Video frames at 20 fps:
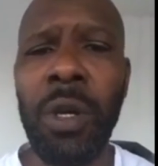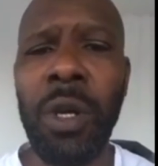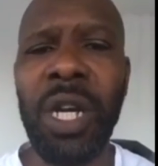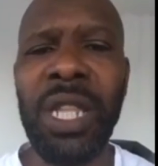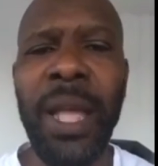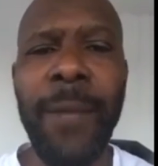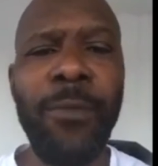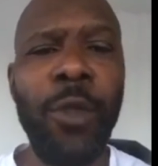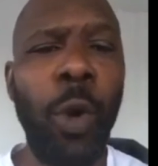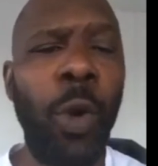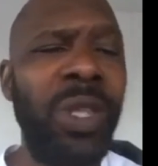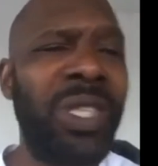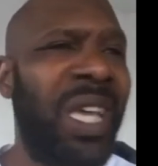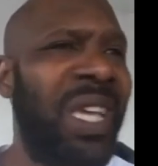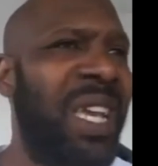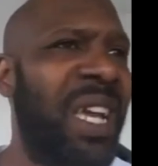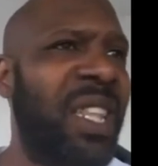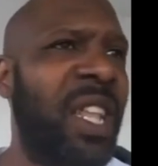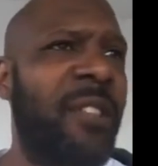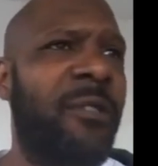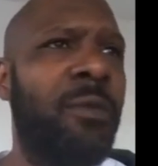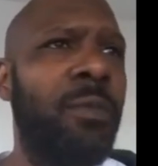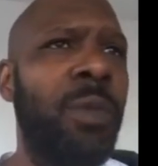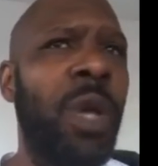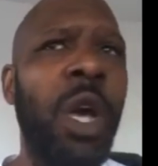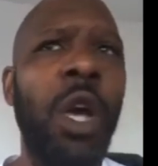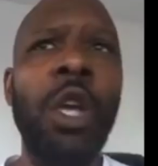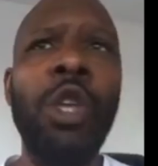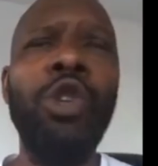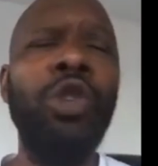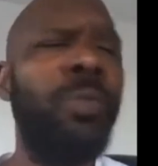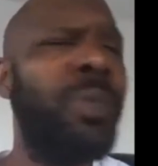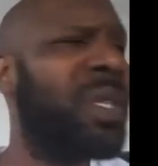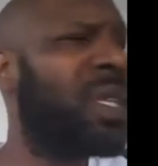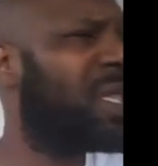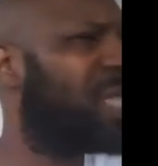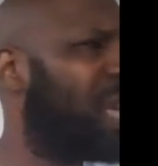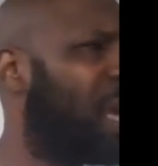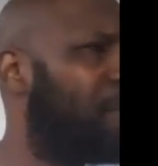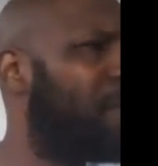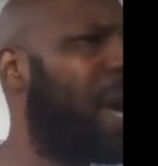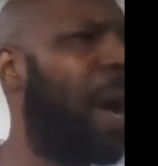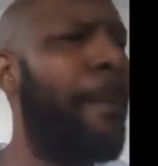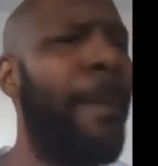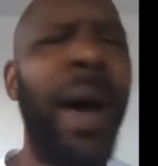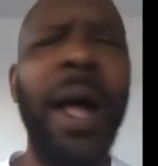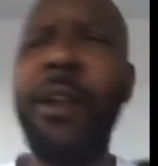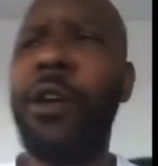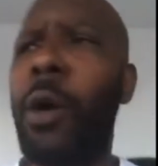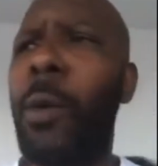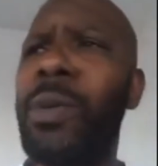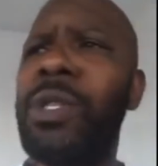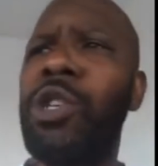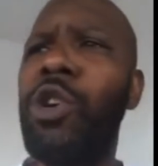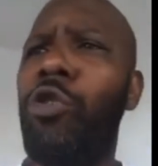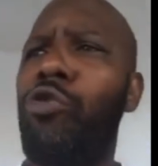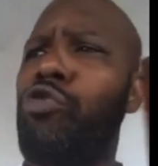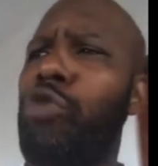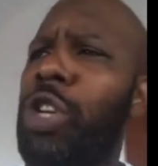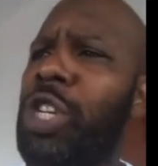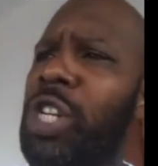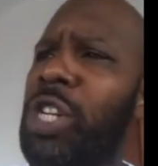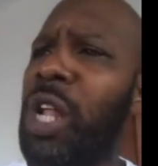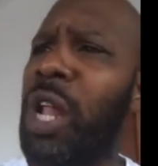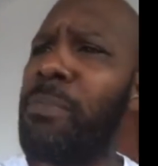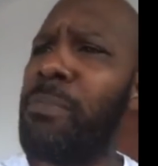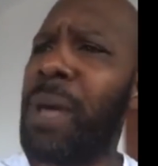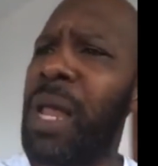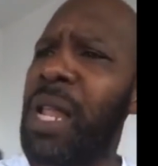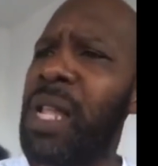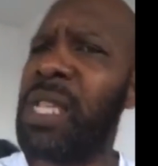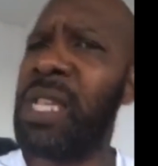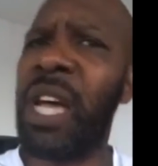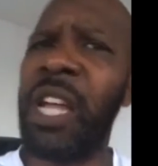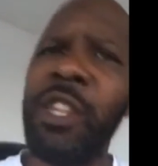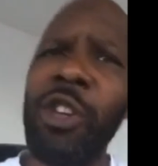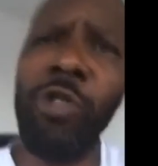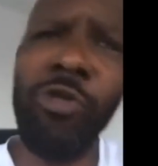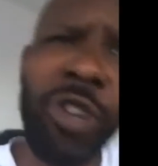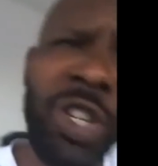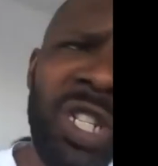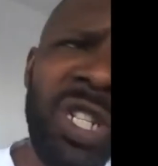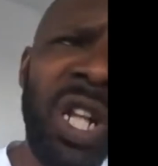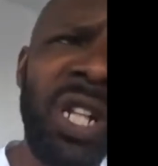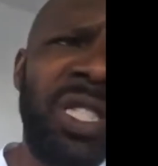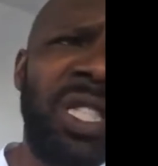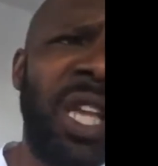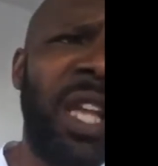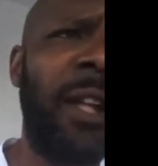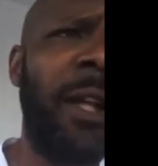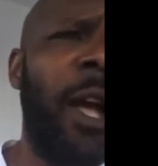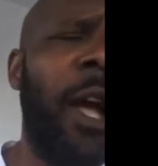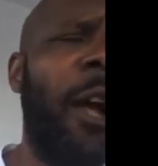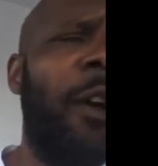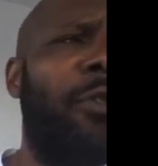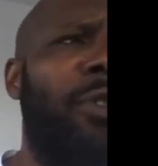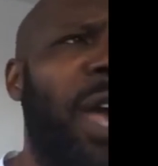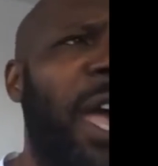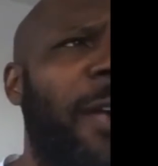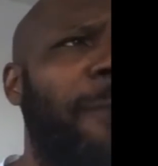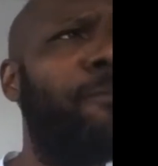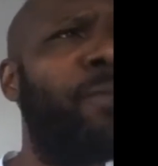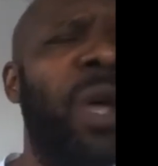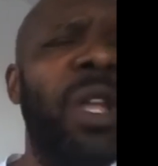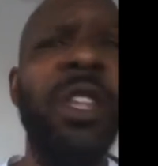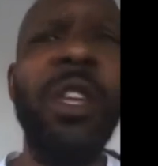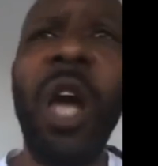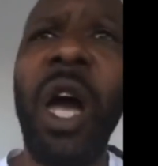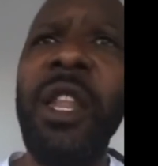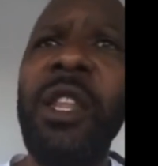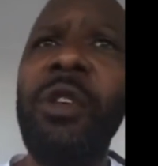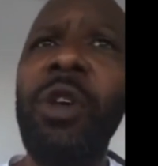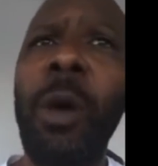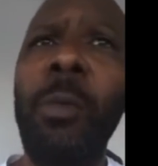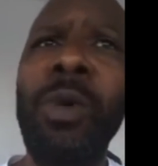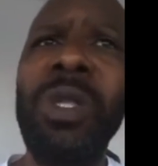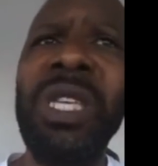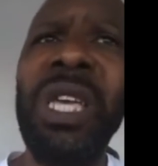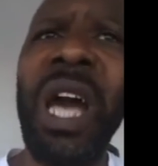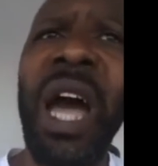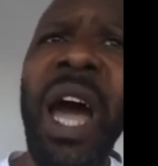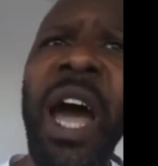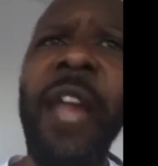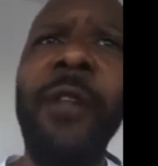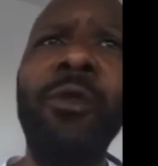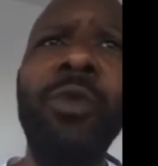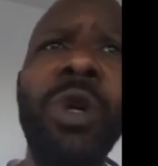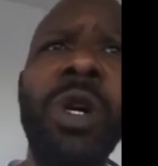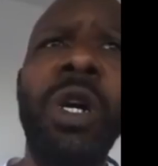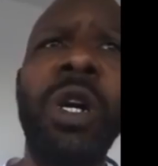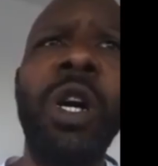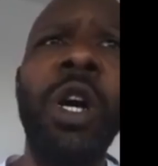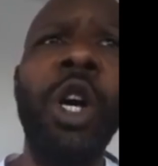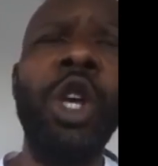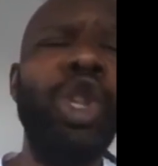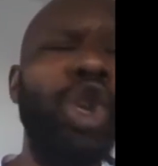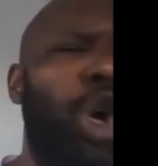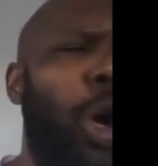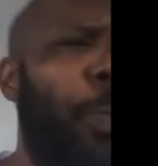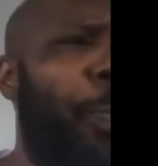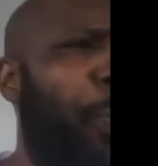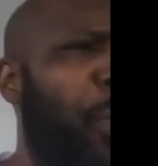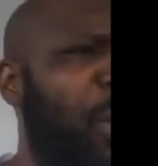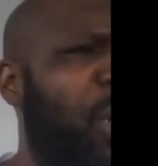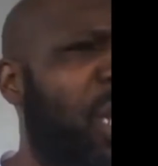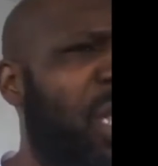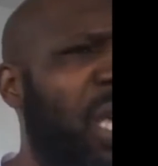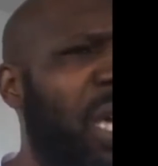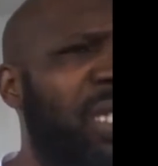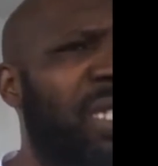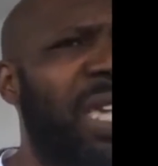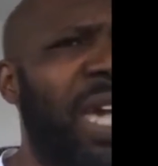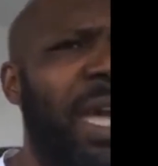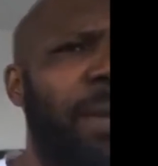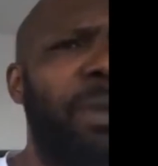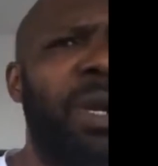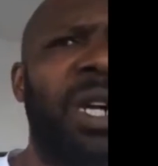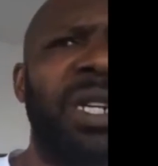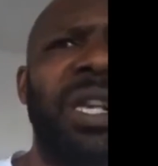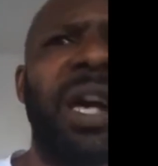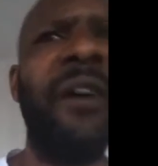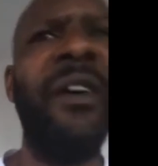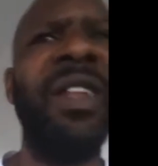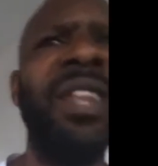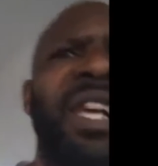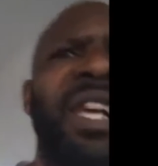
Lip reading: Because them don't want to hear nothing. You mean to tell me a man come with your original melody and your original thing, right? And come with the hard work. You go push it aside because our